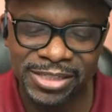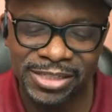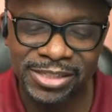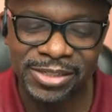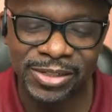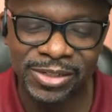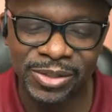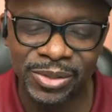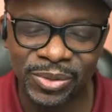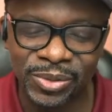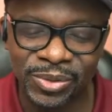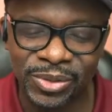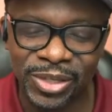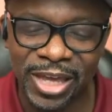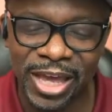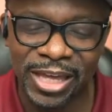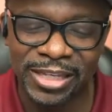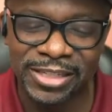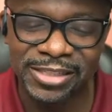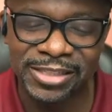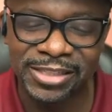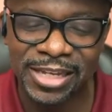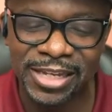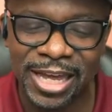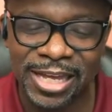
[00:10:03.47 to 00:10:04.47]
Bless you.
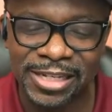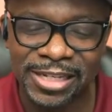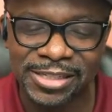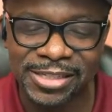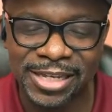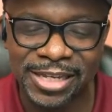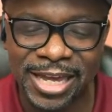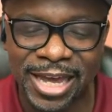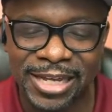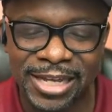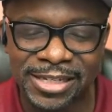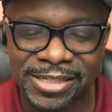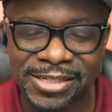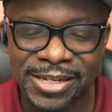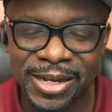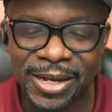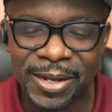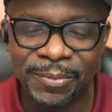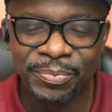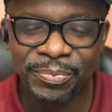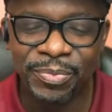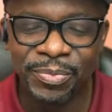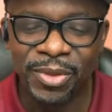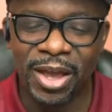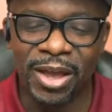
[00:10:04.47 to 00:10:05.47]
Yes, yes,
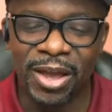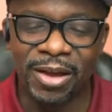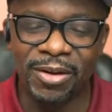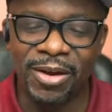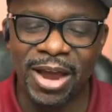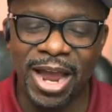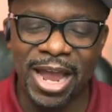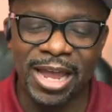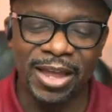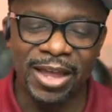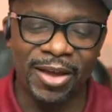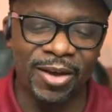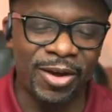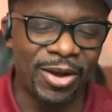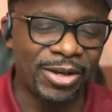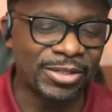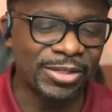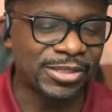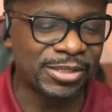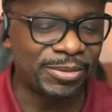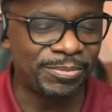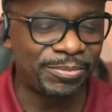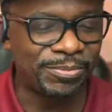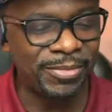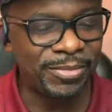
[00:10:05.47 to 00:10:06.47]
yes. All right,
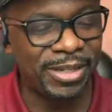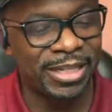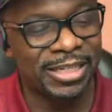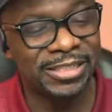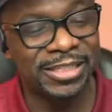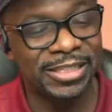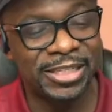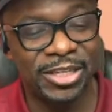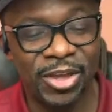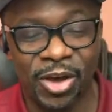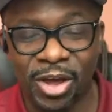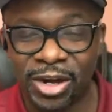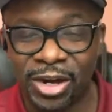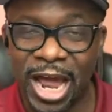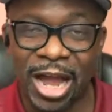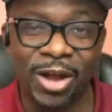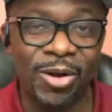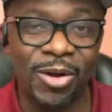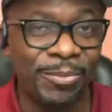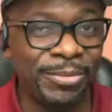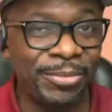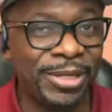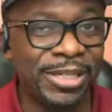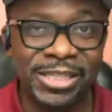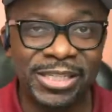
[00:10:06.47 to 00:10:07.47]
awesome. Listen, y'all
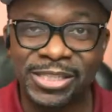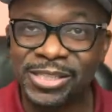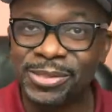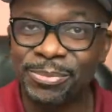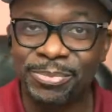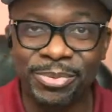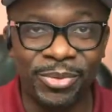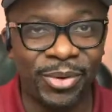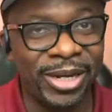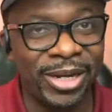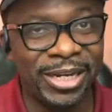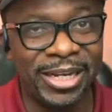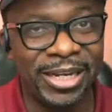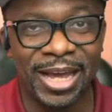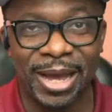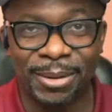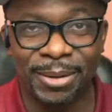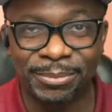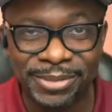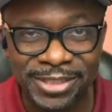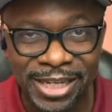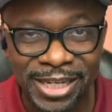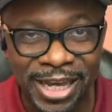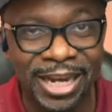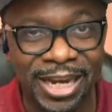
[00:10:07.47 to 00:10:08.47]
not gonna be disappointed.
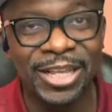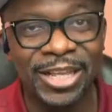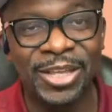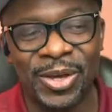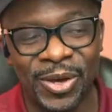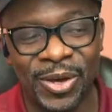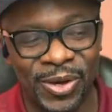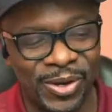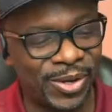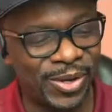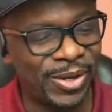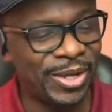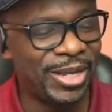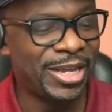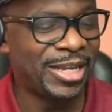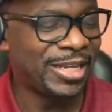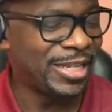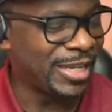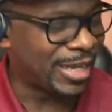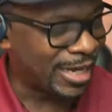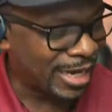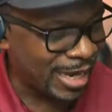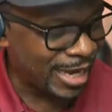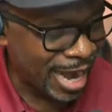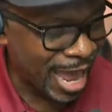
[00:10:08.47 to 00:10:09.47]
I'm telling y'all,
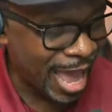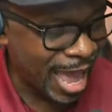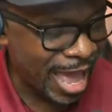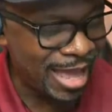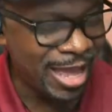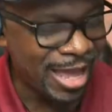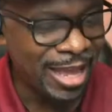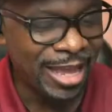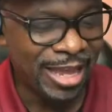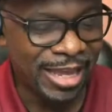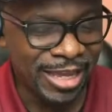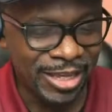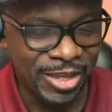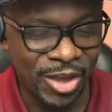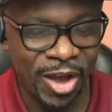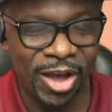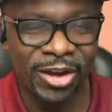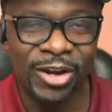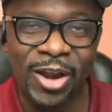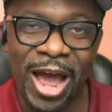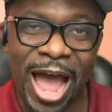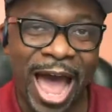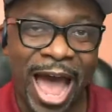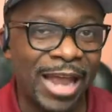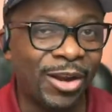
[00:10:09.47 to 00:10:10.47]
you're not.
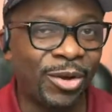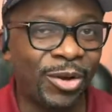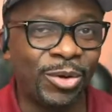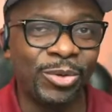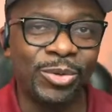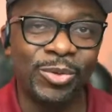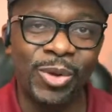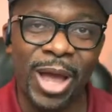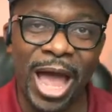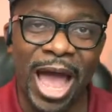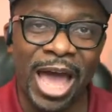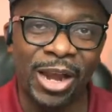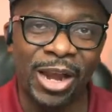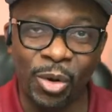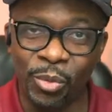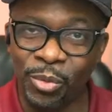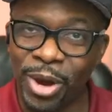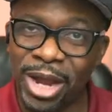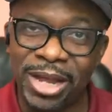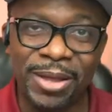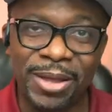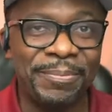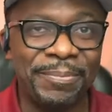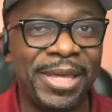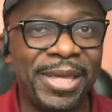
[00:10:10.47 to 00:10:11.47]
y'all, know, I don't, I
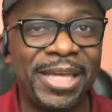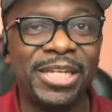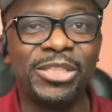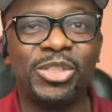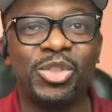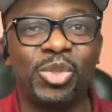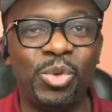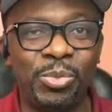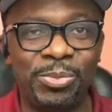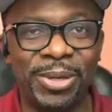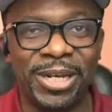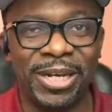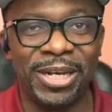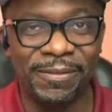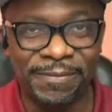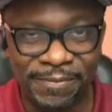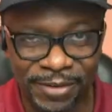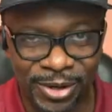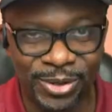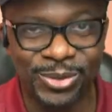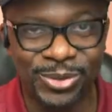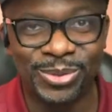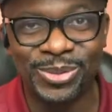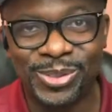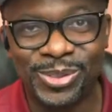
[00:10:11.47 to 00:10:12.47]
don't recommend too
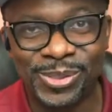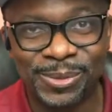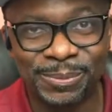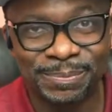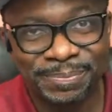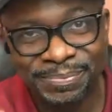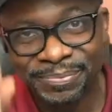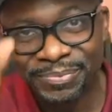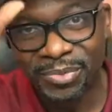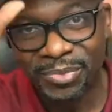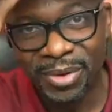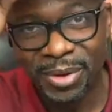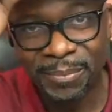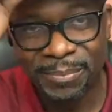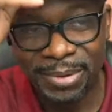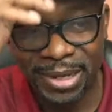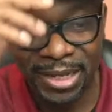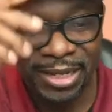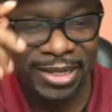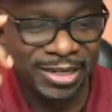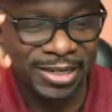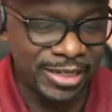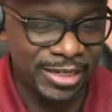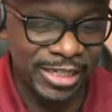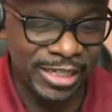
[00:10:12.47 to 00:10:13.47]
many folks,
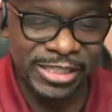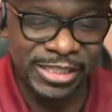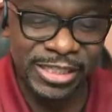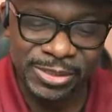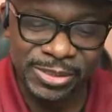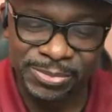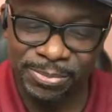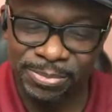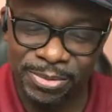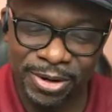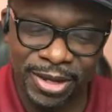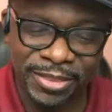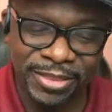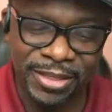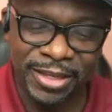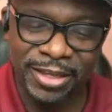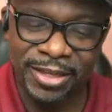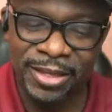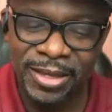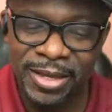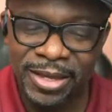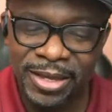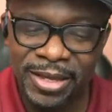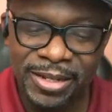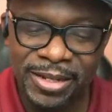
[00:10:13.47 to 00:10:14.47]
but this is a
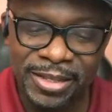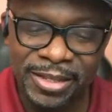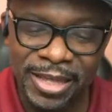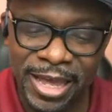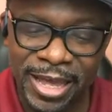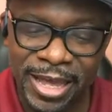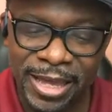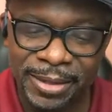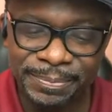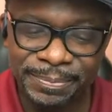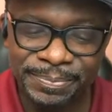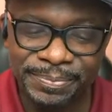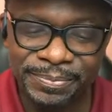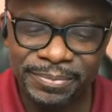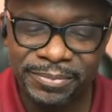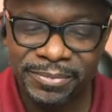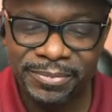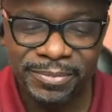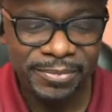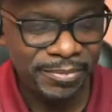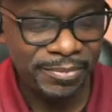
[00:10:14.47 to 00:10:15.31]
brother that